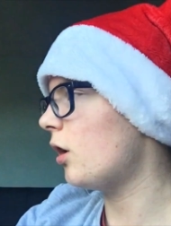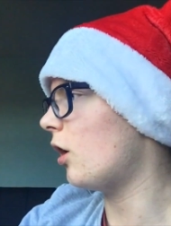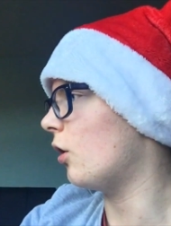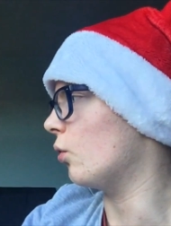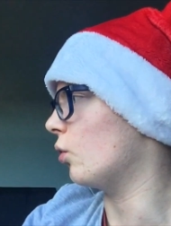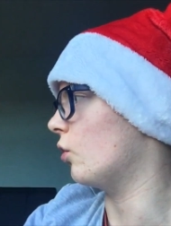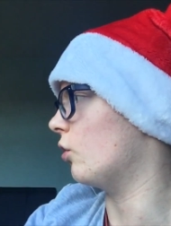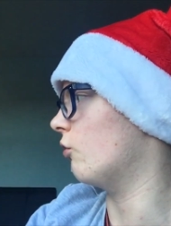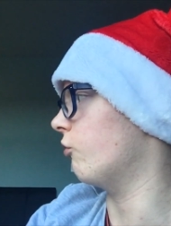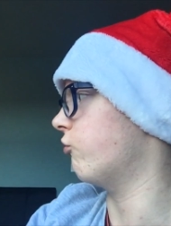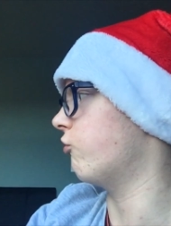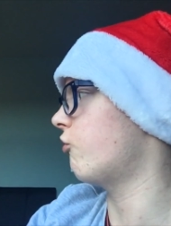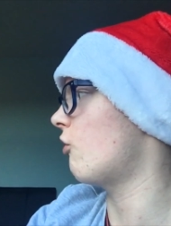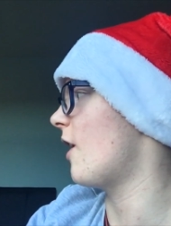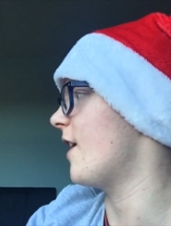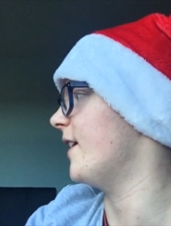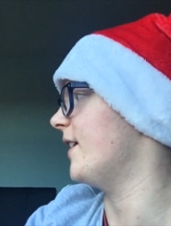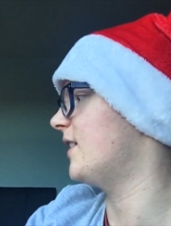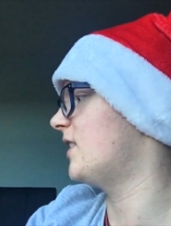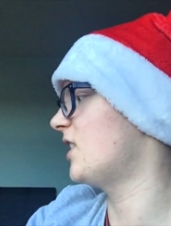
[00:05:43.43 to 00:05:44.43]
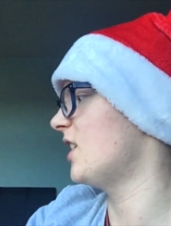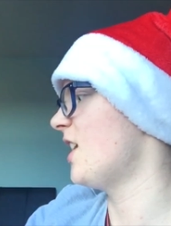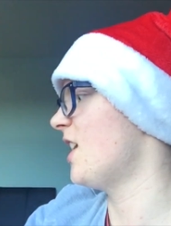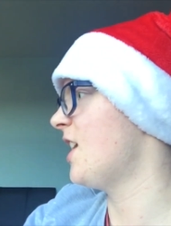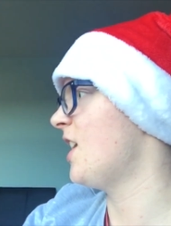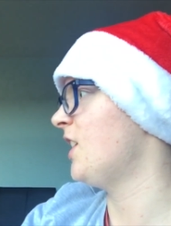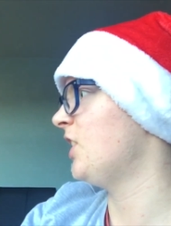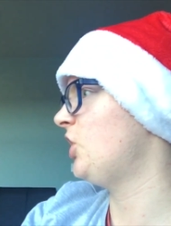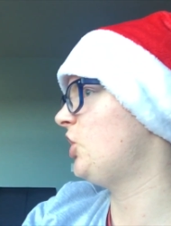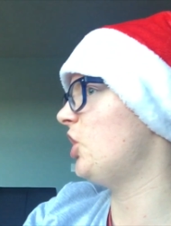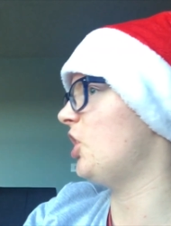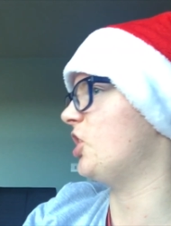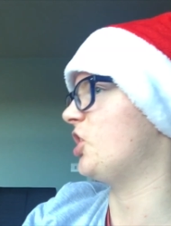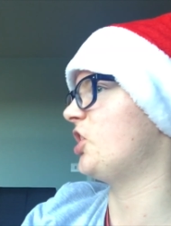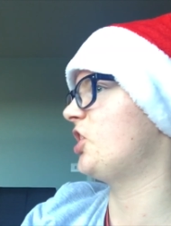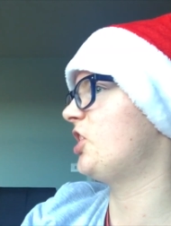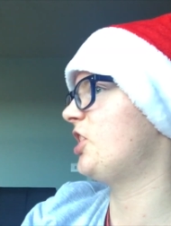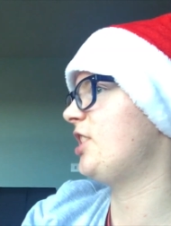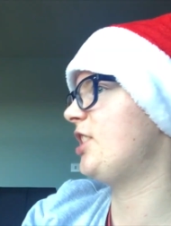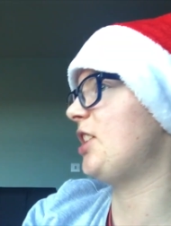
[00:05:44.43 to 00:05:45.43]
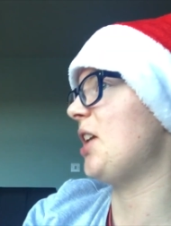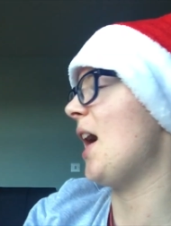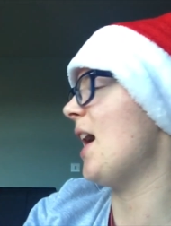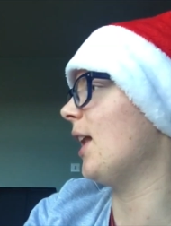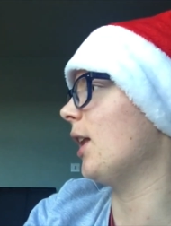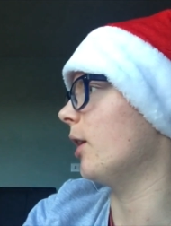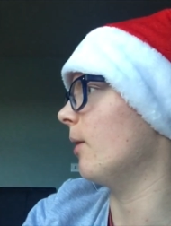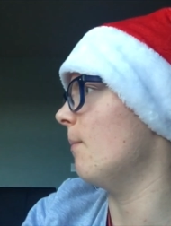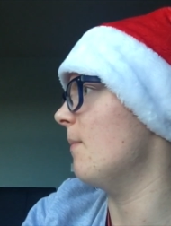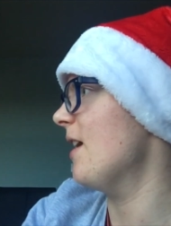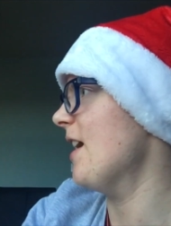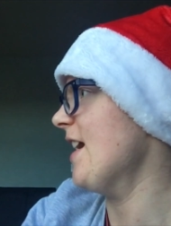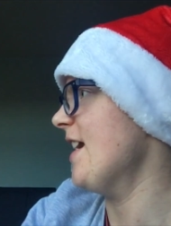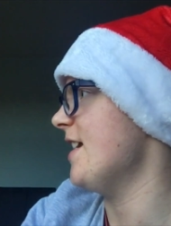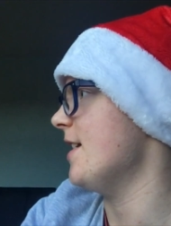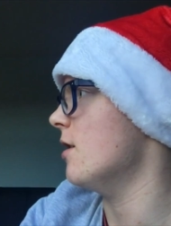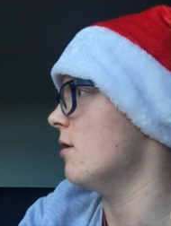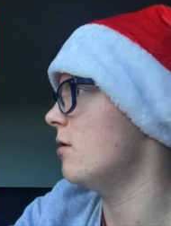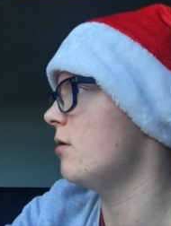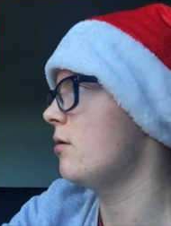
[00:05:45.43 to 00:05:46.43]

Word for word: Oh great. Just tell me.